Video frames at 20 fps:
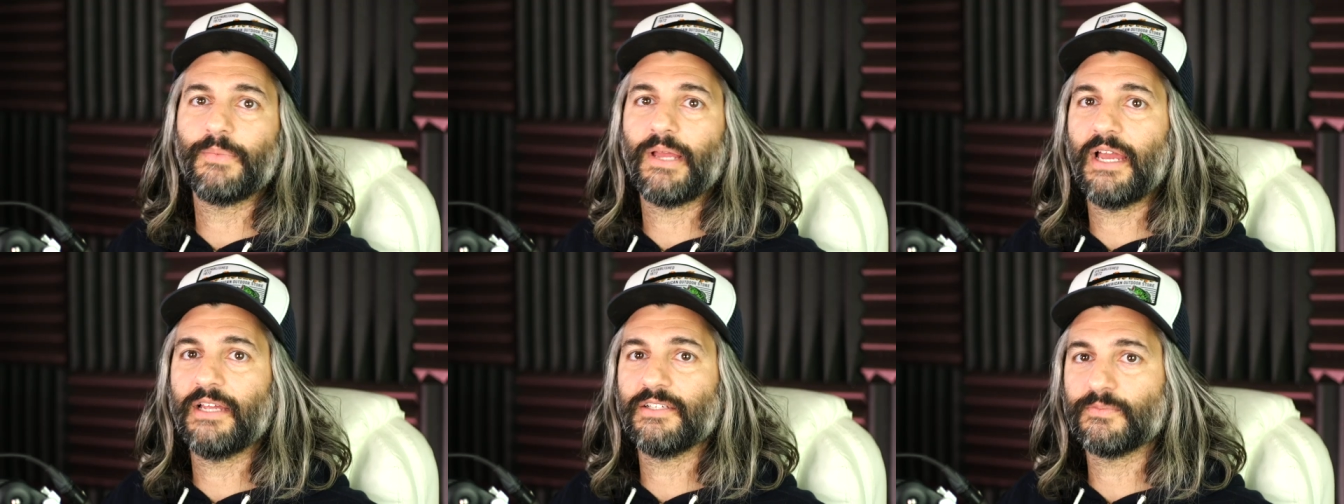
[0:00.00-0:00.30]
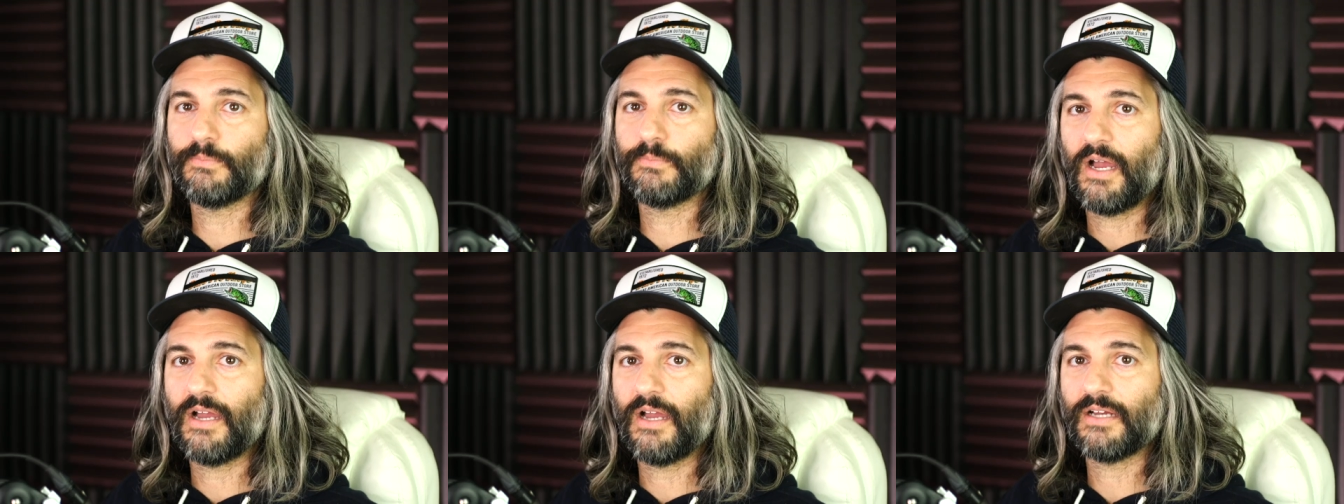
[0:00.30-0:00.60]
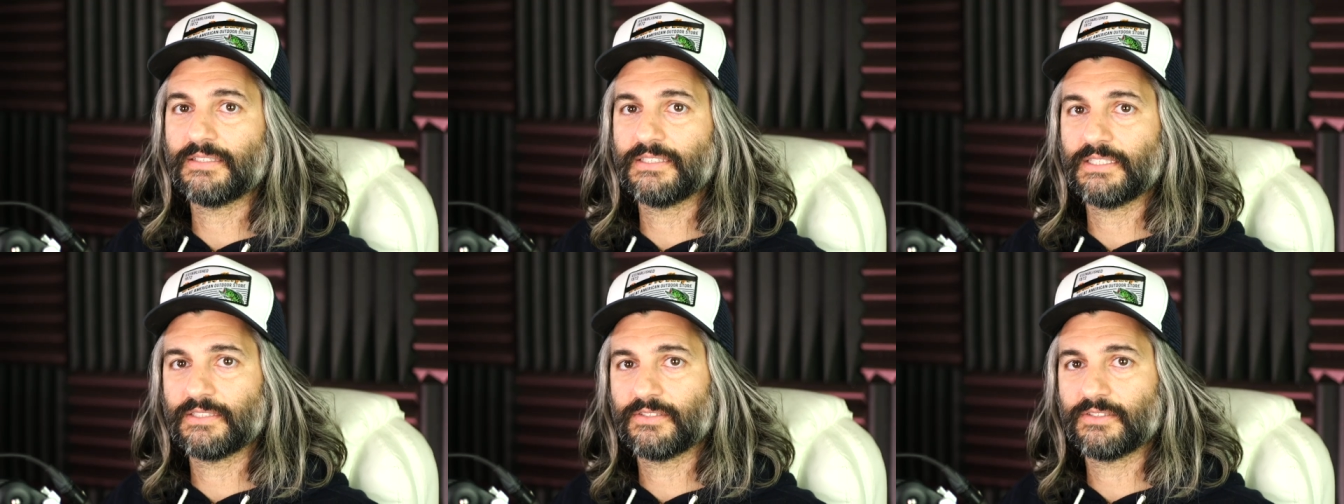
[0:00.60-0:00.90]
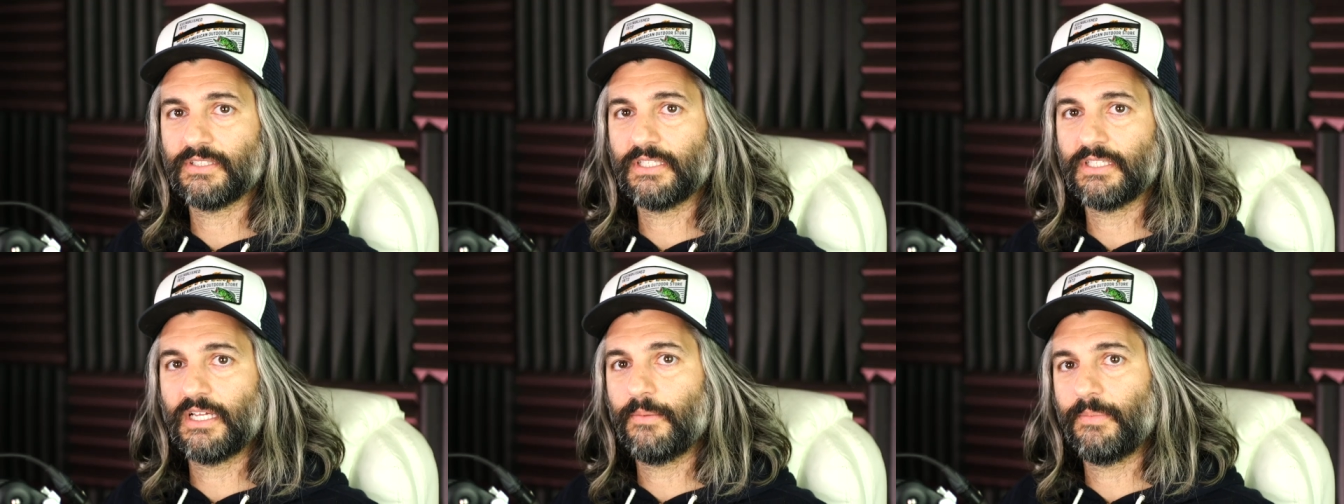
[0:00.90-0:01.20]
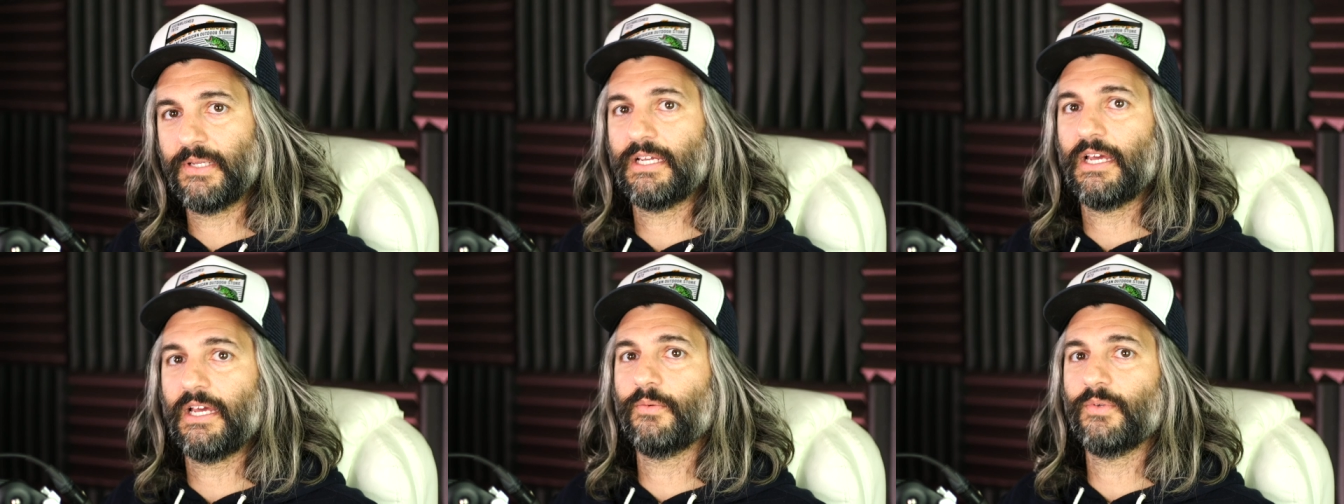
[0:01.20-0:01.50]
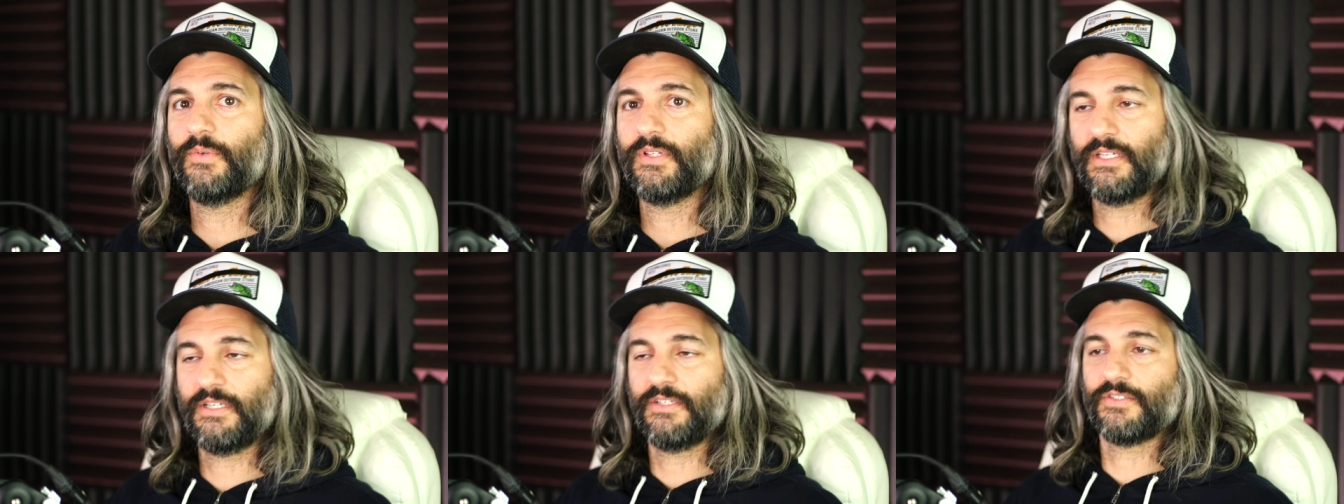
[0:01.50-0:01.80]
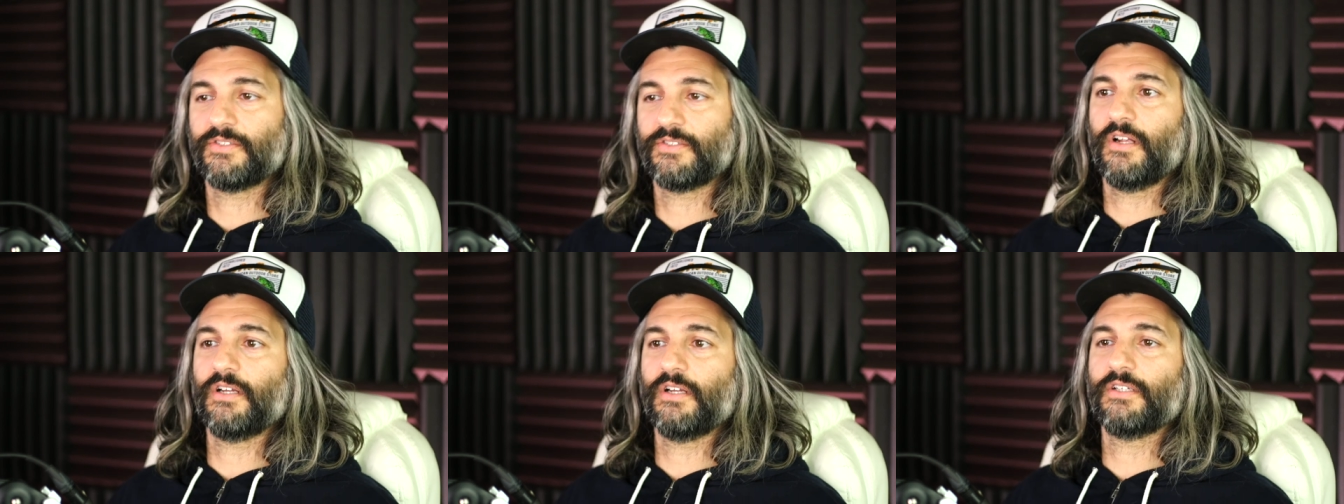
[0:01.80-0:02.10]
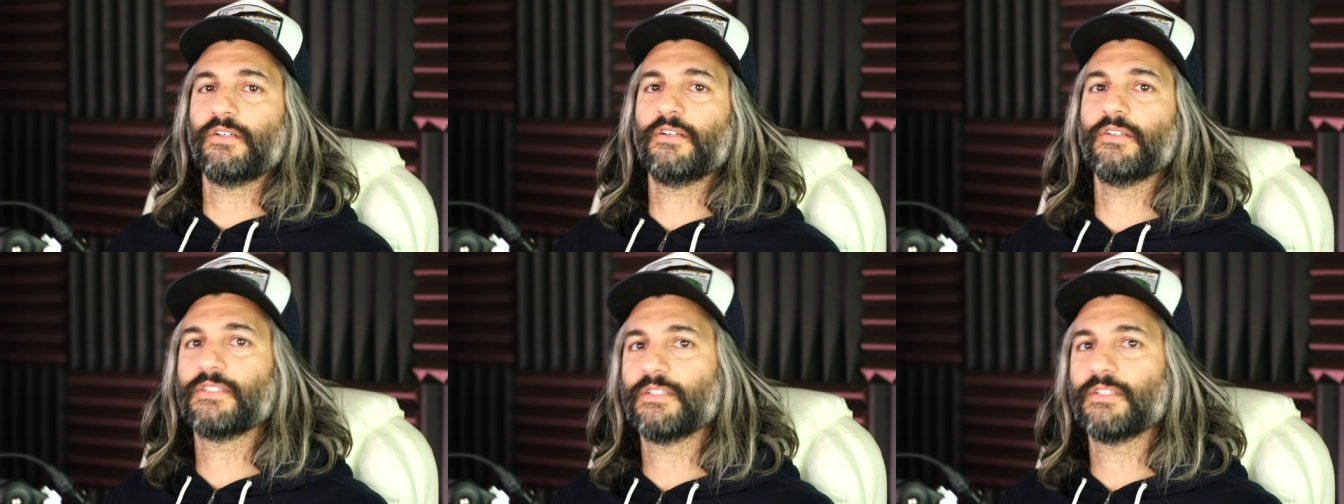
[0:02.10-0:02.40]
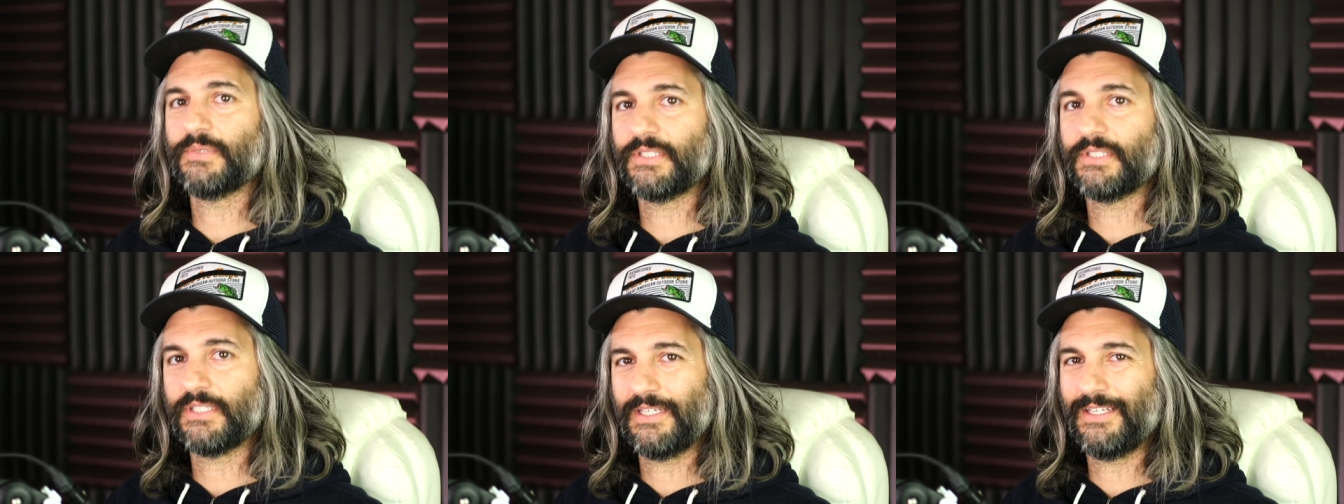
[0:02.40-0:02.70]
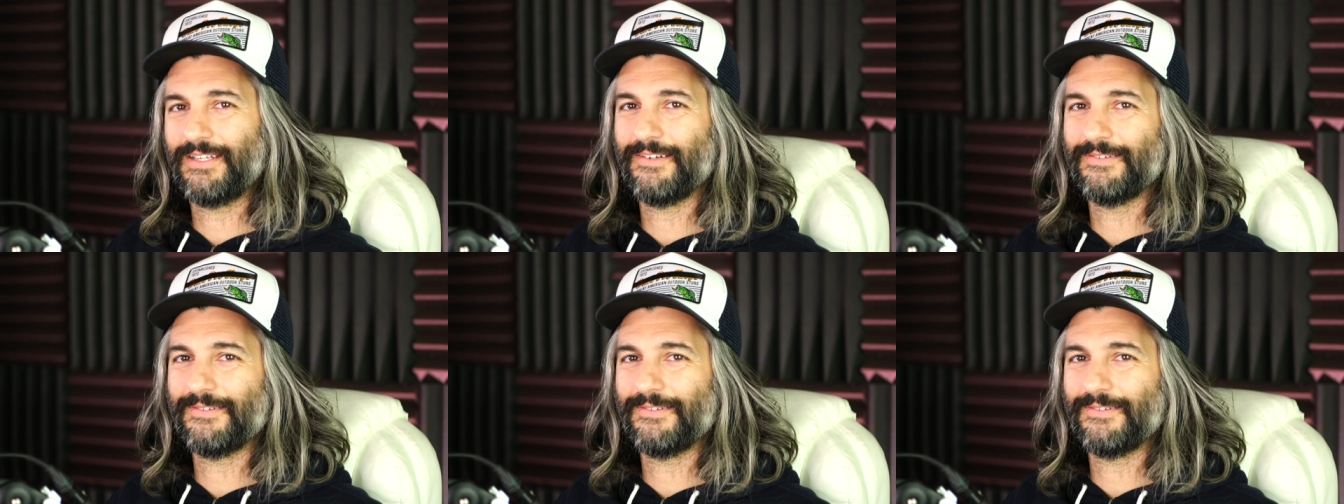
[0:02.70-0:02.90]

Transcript: guys boxing. So you got to be kind of with an instructor or some shit,